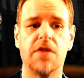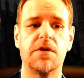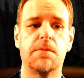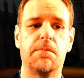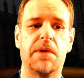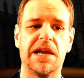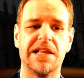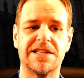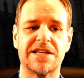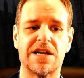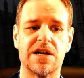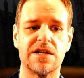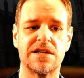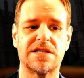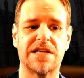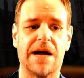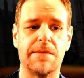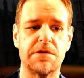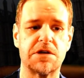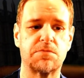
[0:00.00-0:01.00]
The political
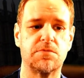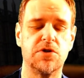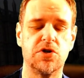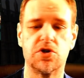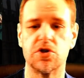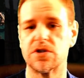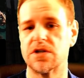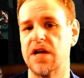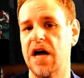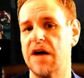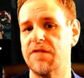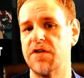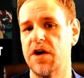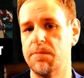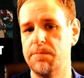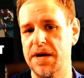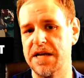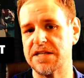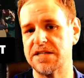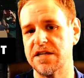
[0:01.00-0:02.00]
establishment doesn't have our
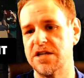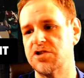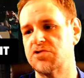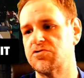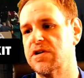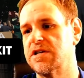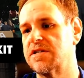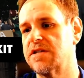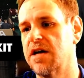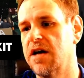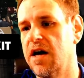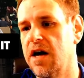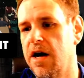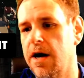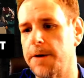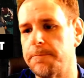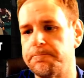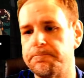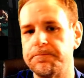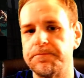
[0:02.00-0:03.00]
best interests at
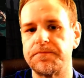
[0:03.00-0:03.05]
heart.